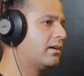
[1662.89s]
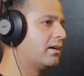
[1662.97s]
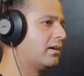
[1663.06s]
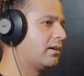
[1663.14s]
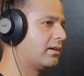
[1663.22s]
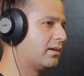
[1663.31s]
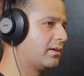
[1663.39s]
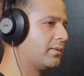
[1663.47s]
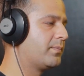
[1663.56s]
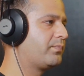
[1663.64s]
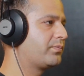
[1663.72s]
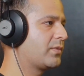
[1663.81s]

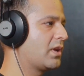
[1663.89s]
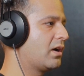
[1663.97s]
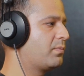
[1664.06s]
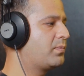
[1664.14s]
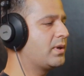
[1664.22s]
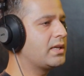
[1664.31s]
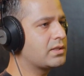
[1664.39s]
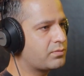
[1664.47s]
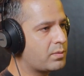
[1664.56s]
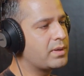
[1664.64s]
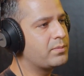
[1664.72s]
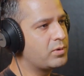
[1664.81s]
a place
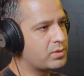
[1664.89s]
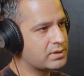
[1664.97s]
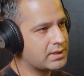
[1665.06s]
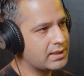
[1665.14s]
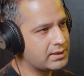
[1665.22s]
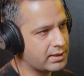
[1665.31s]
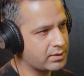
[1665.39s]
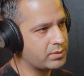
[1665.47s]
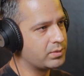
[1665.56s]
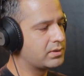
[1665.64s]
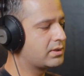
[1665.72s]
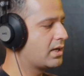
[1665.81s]
for people to sell their
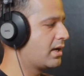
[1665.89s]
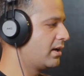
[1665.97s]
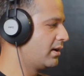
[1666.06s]
goods.